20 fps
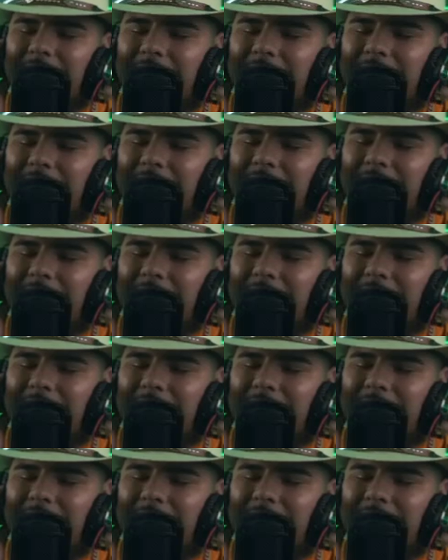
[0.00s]

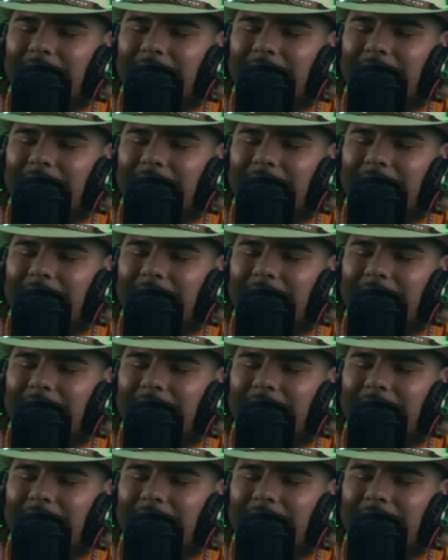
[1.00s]

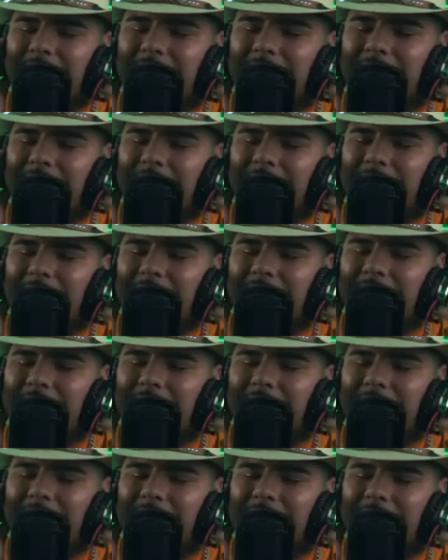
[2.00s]

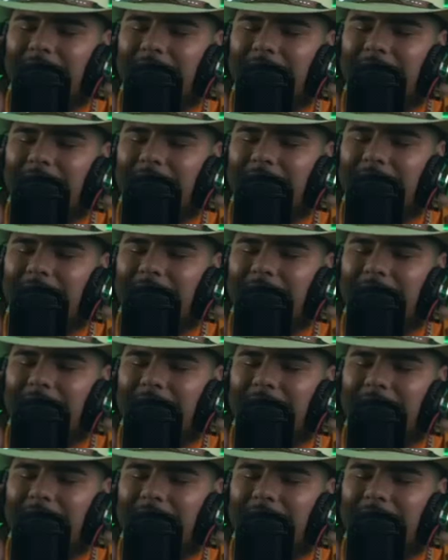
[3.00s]

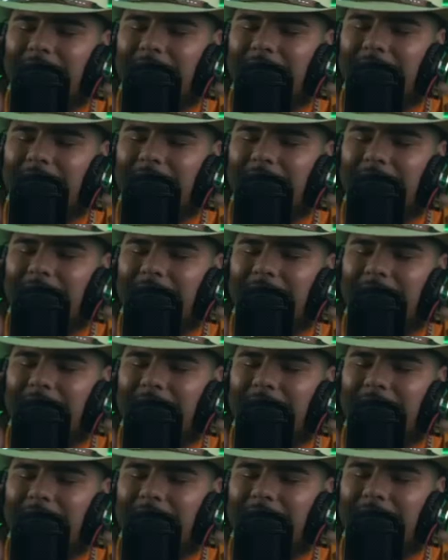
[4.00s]

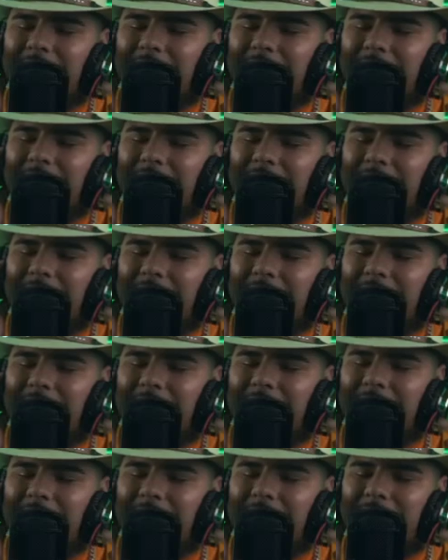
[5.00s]

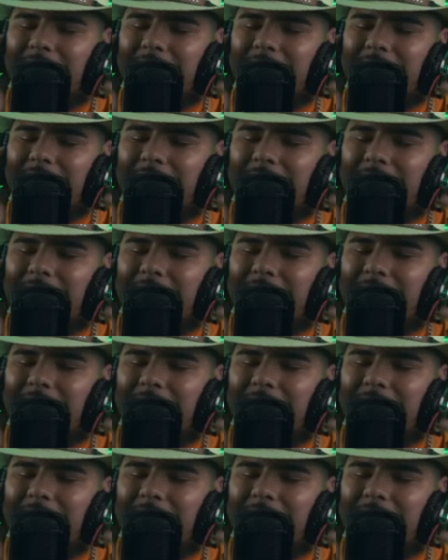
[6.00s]
(silence)